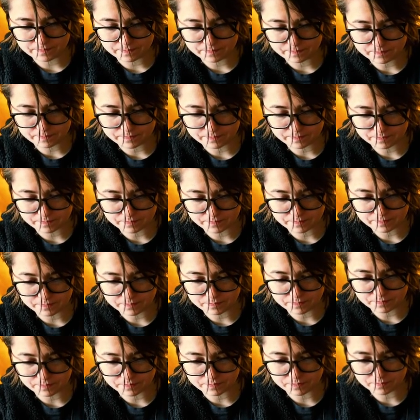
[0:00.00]

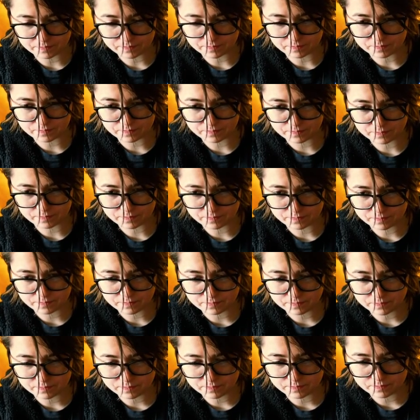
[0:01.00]

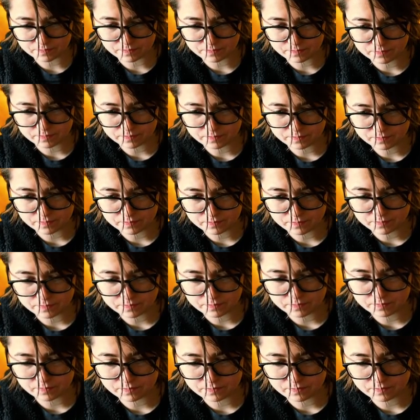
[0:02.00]
(silence)